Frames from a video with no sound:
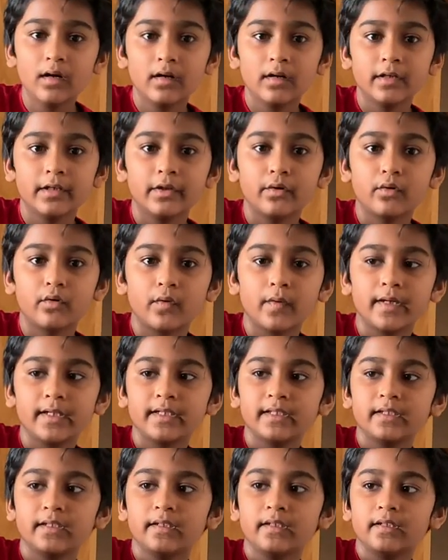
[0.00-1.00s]
you're
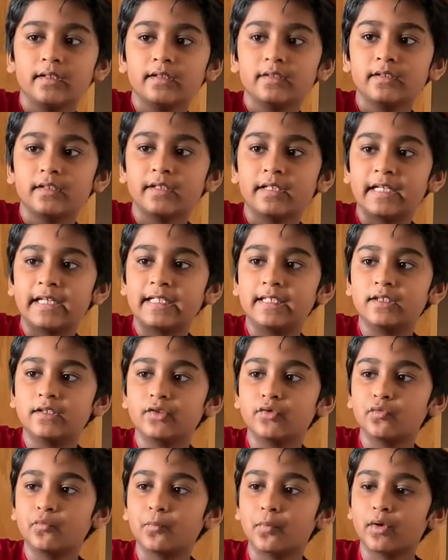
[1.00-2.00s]
going to need
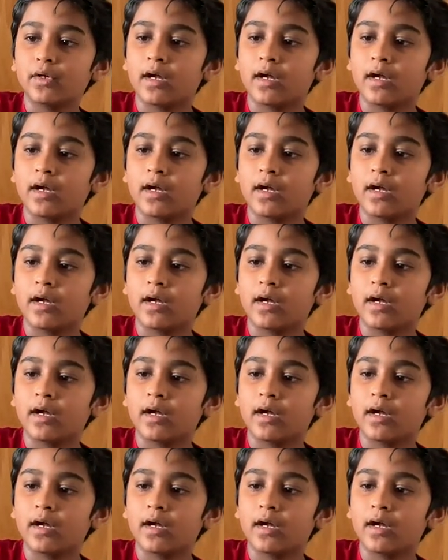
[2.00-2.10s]
to put